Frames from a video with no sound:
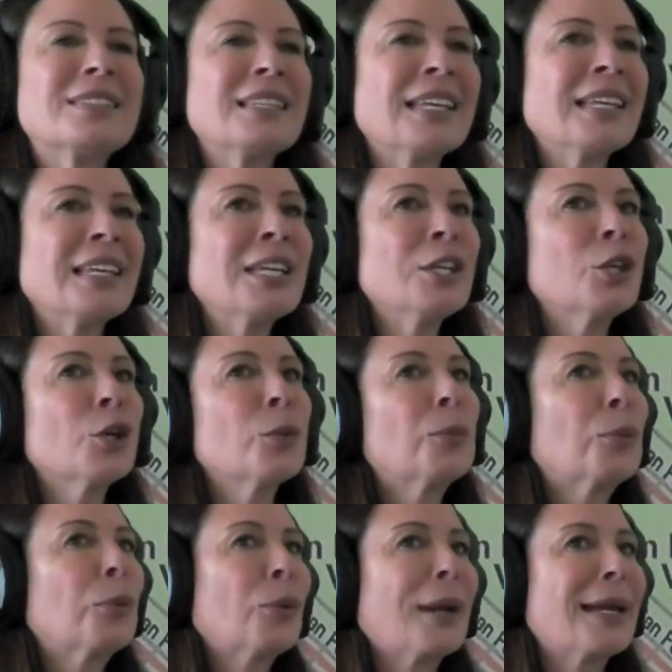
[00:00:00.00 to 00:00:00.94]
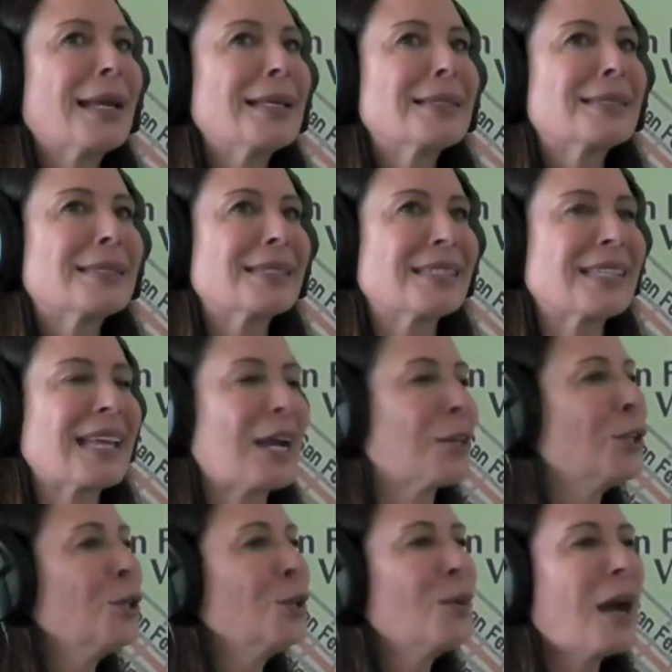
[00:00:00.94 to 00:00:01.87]
singing your praises,
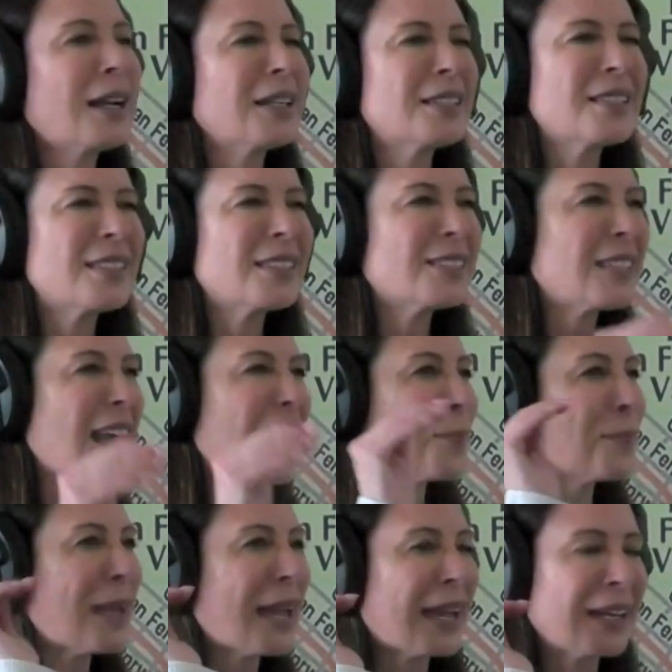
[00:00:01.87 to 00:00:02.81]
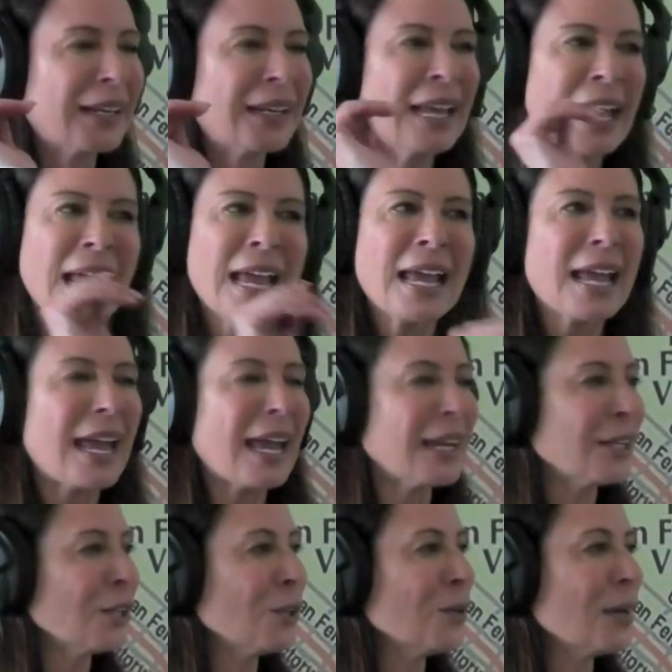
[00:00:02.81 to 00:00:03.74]
how you got to the set, man,
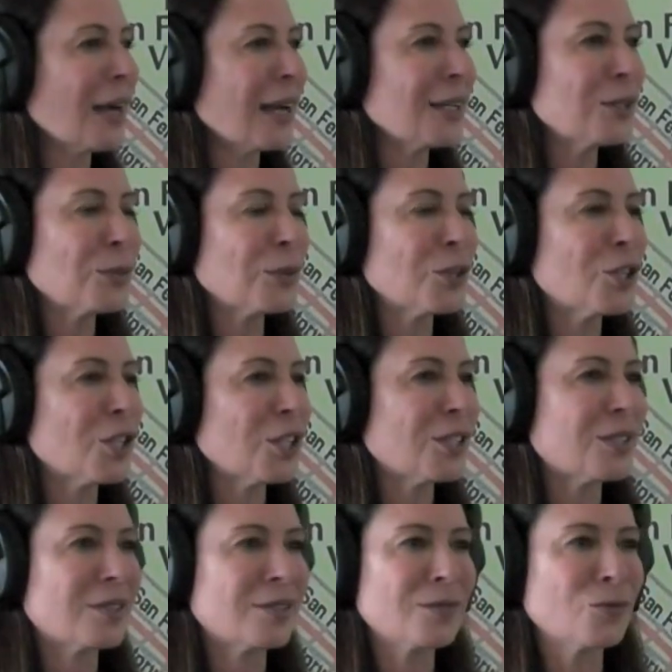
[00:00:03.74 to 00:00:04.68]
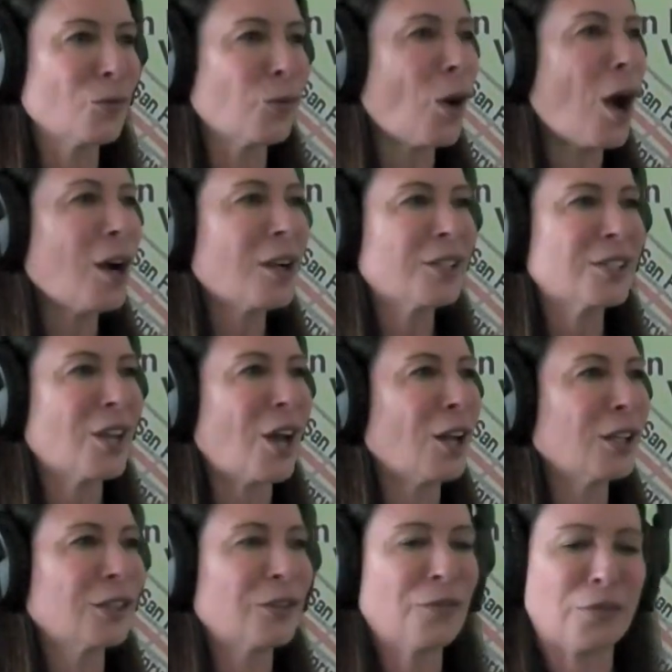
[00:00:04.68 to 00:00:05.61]
and you guys were just rock
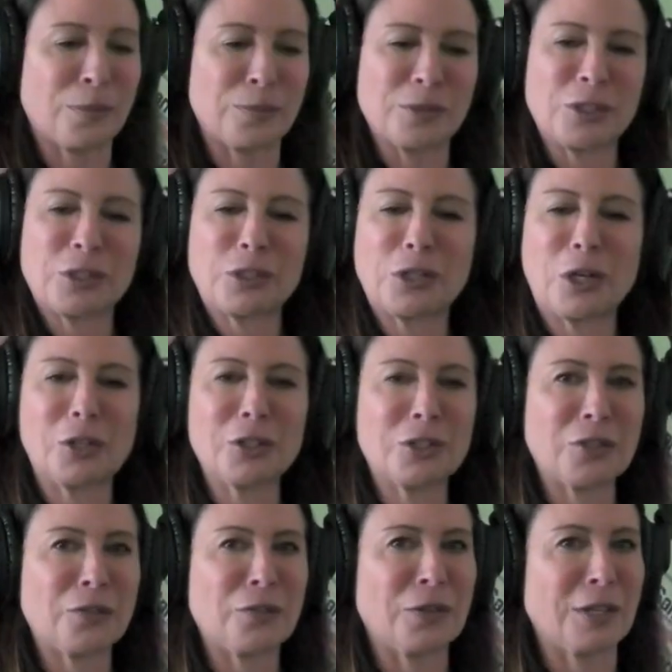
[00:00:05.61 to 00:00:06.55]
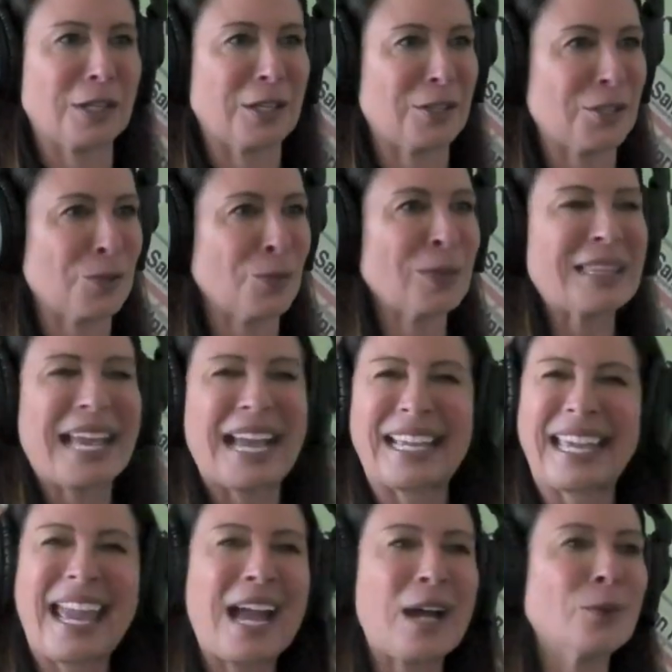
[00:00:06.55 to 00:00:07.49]
solid from start to finish with
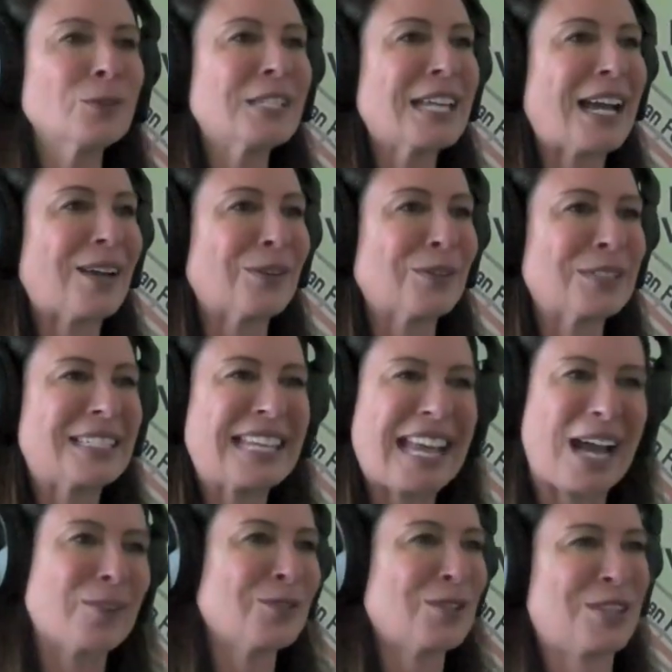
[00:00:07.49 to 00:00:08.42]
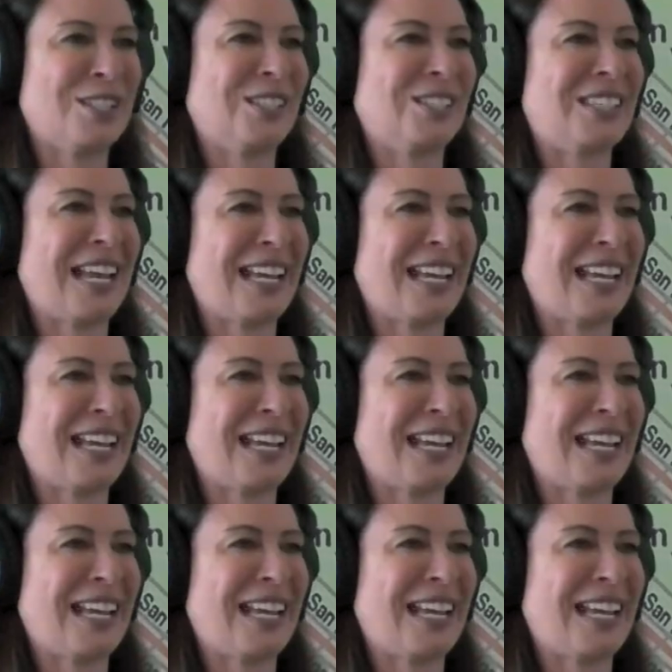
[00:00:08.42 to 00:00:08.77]
that countdown down to the